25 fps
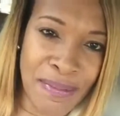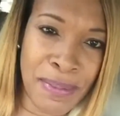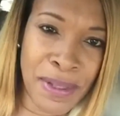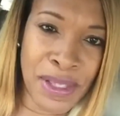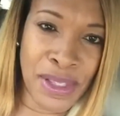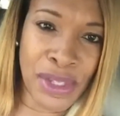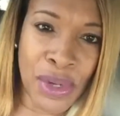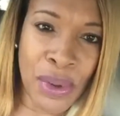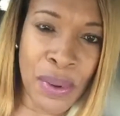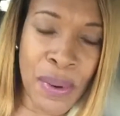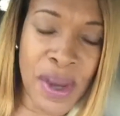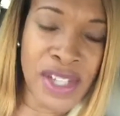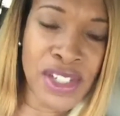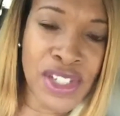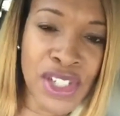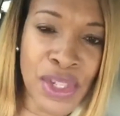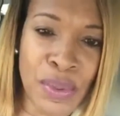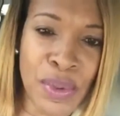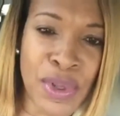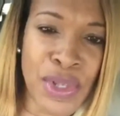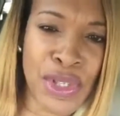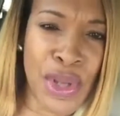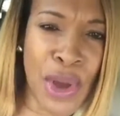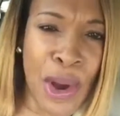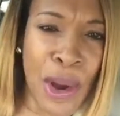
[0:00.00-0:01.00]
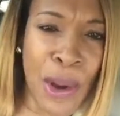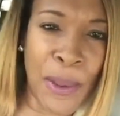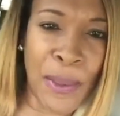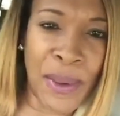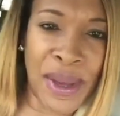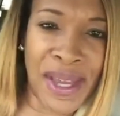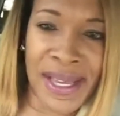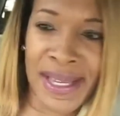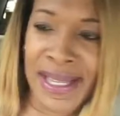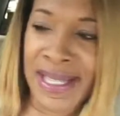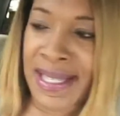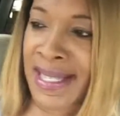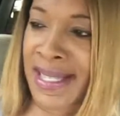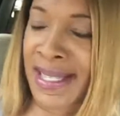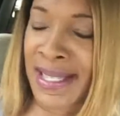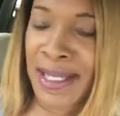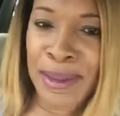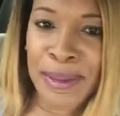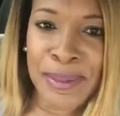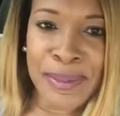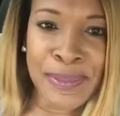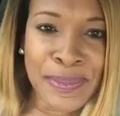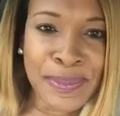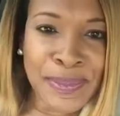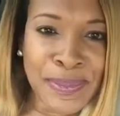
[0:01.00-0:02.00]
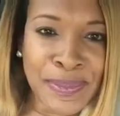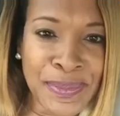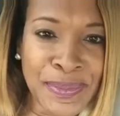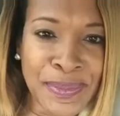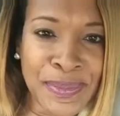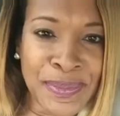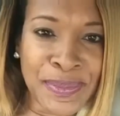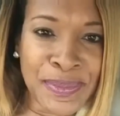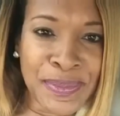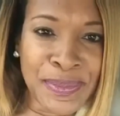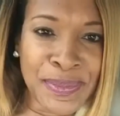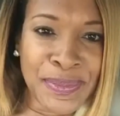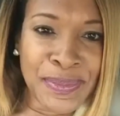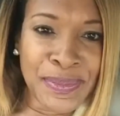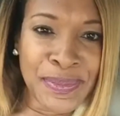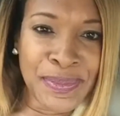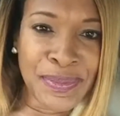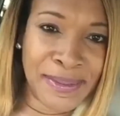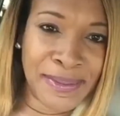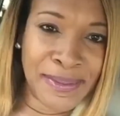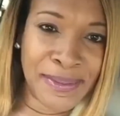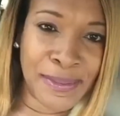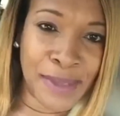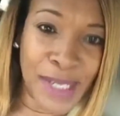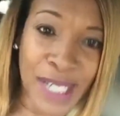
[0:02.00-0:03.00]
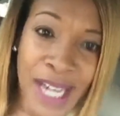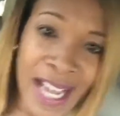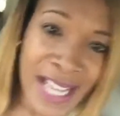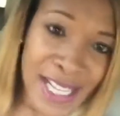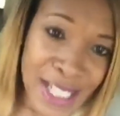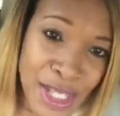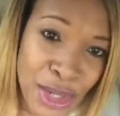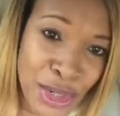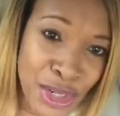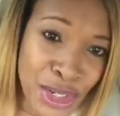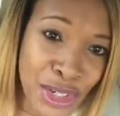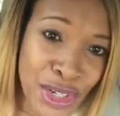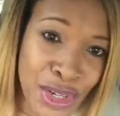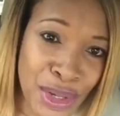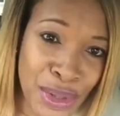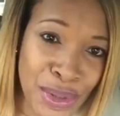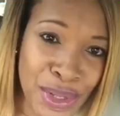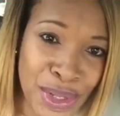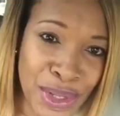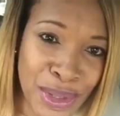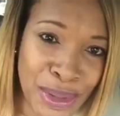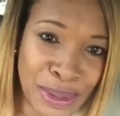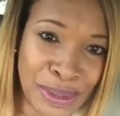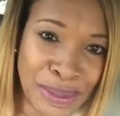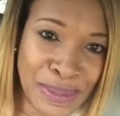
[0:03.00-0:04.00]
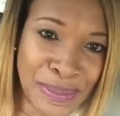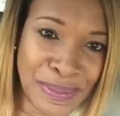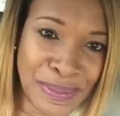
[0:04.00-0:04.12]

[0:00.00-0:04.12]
But the question was always, what high school did you go to?